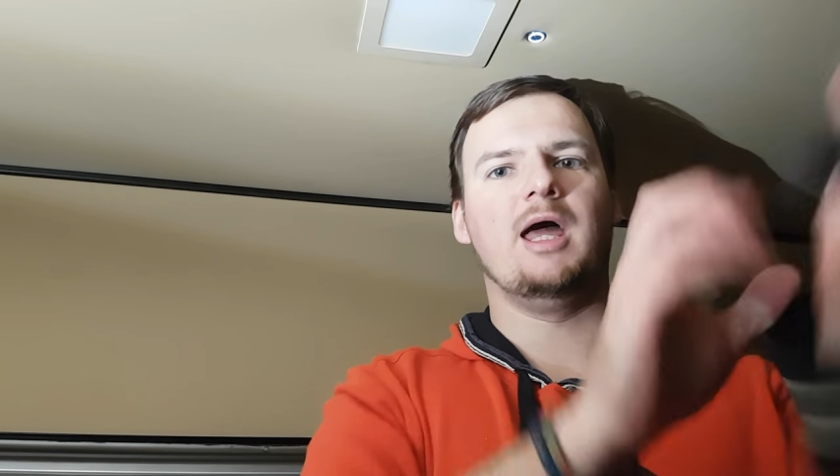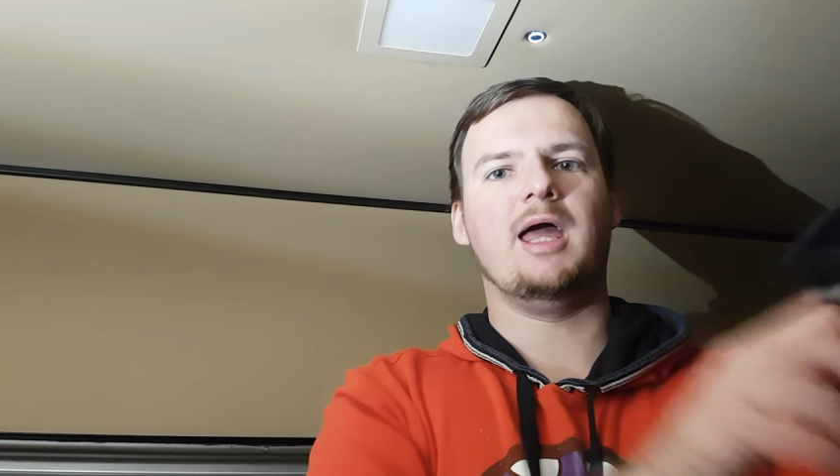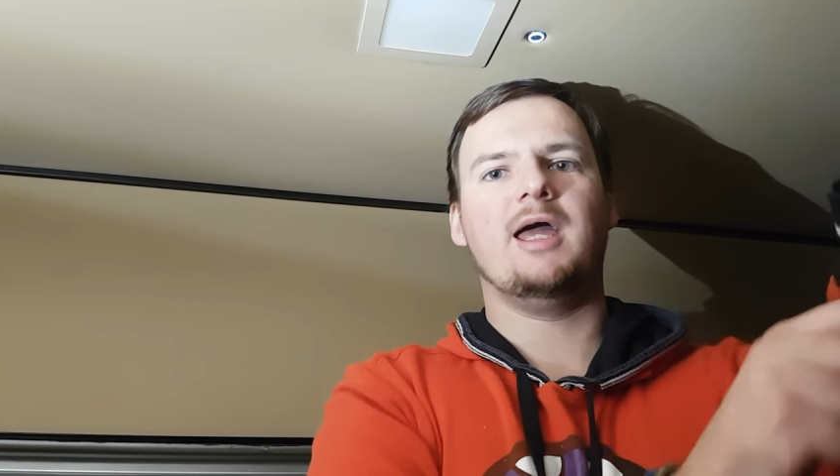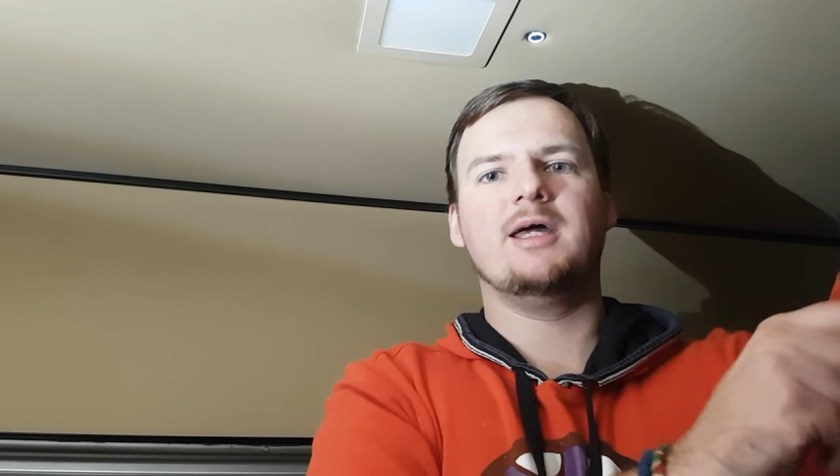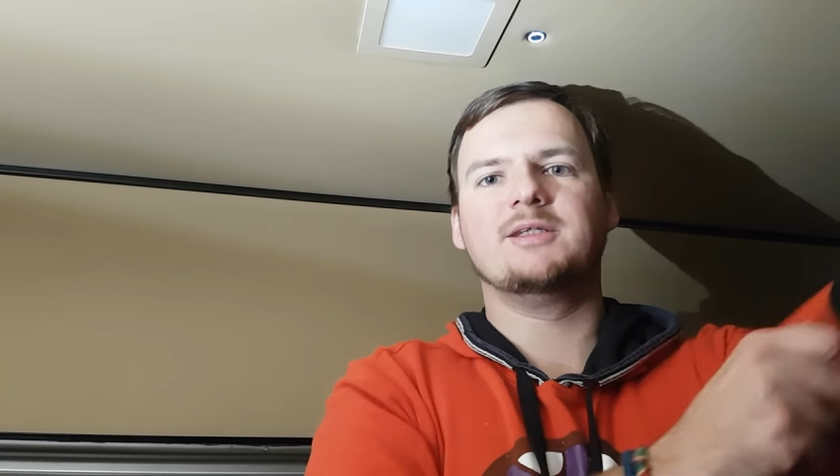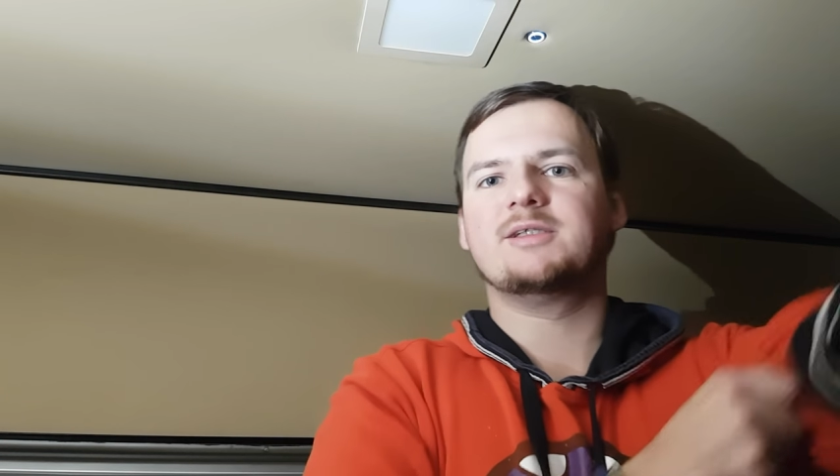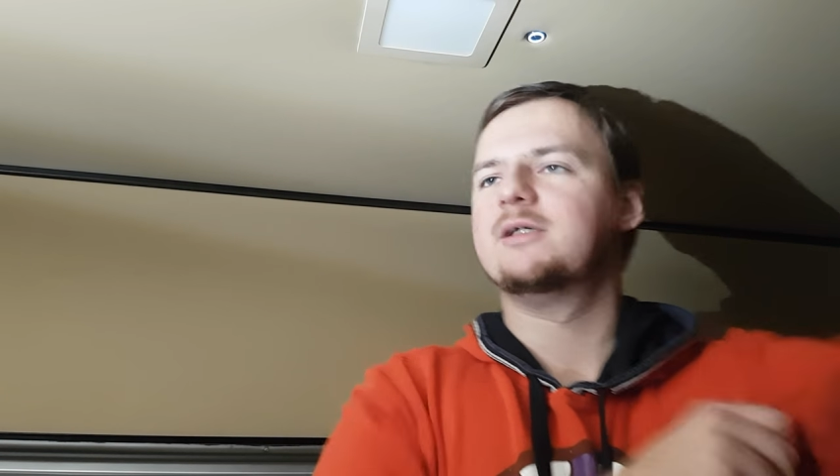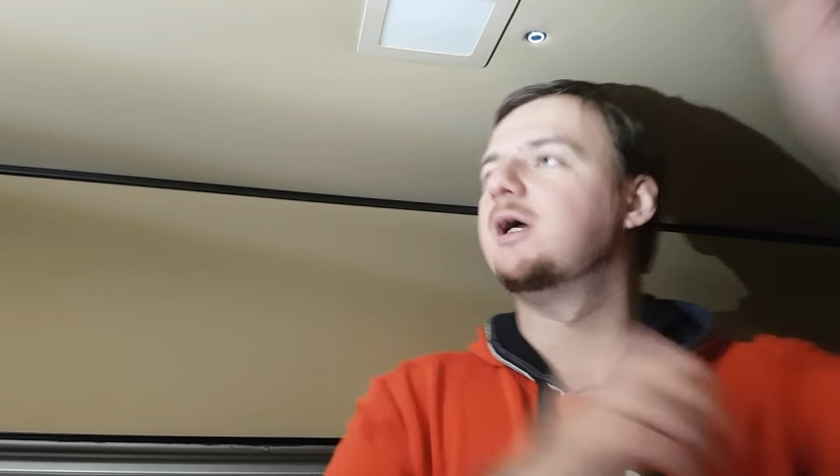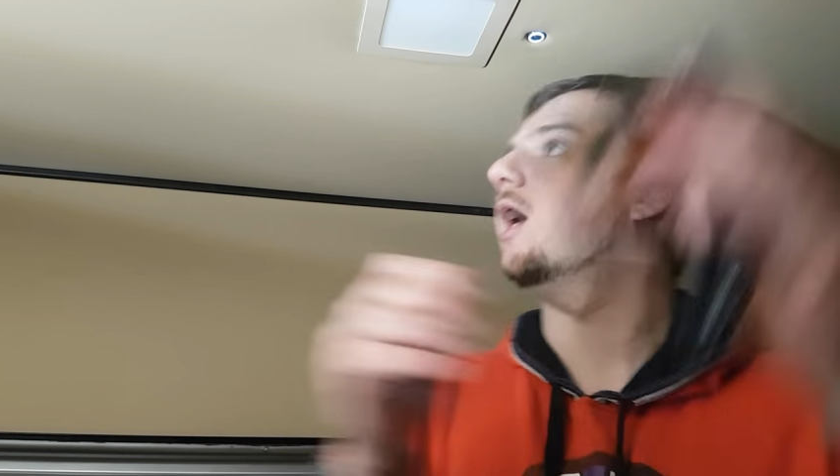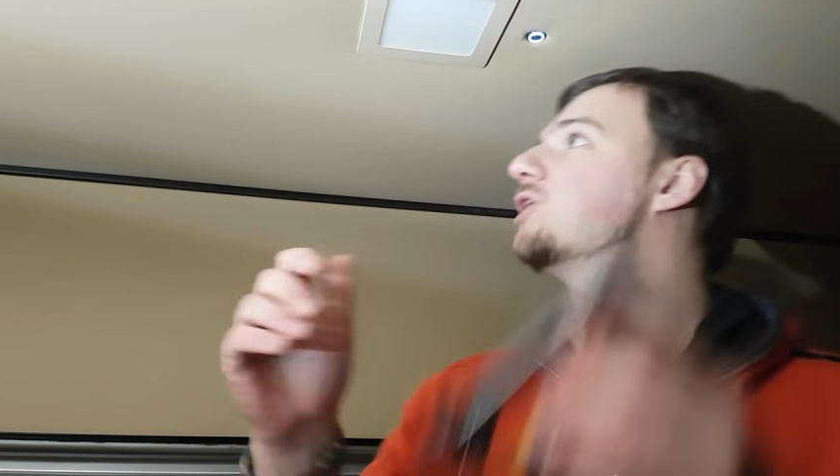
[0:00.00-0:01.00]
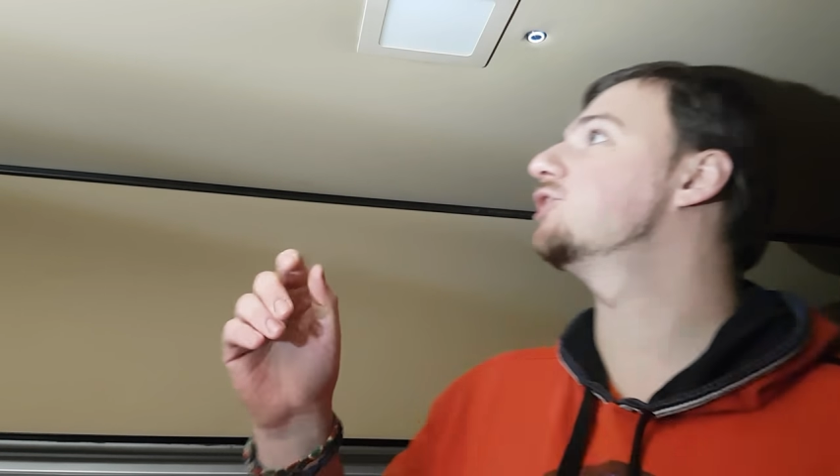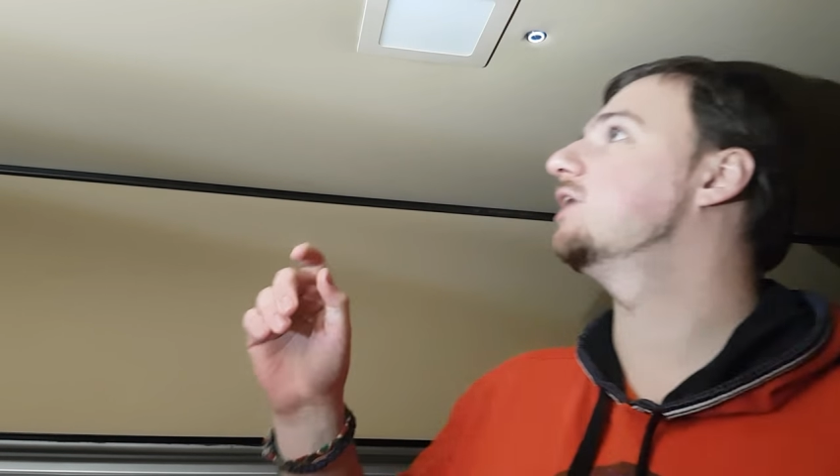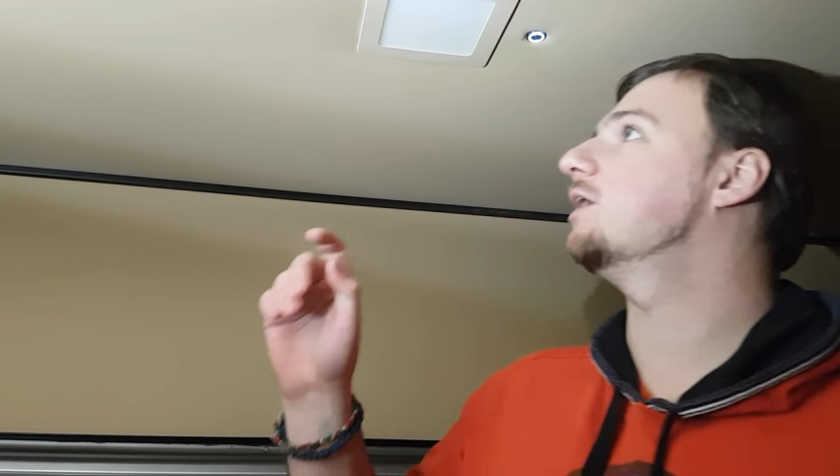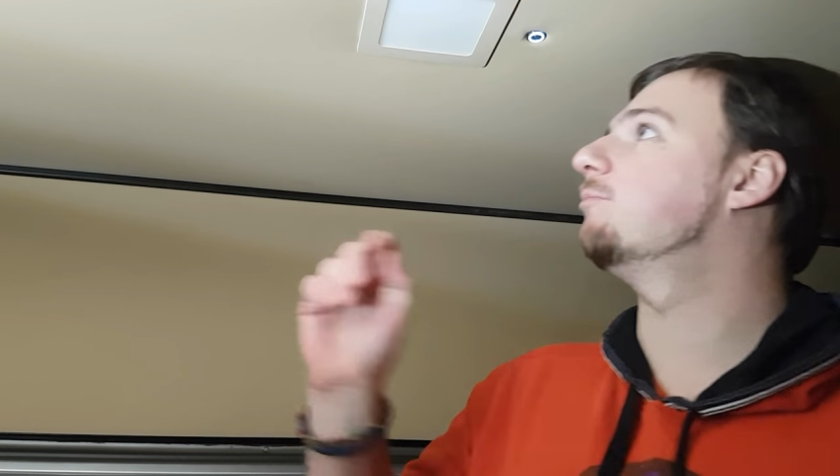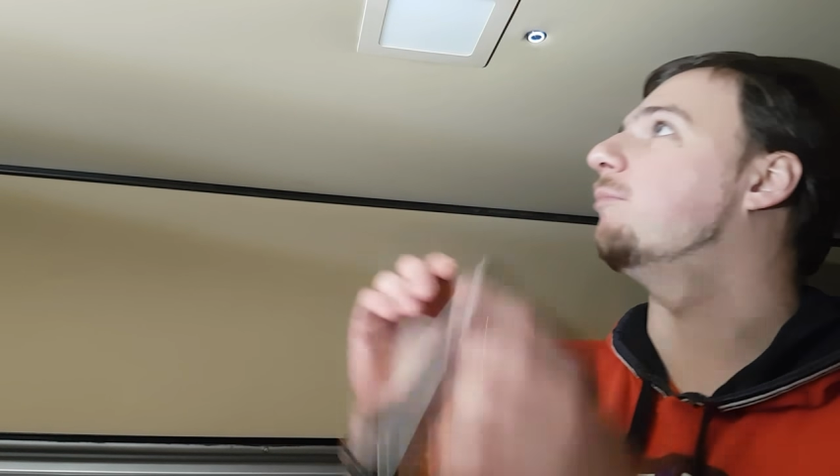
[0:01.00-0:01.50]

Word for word: and actually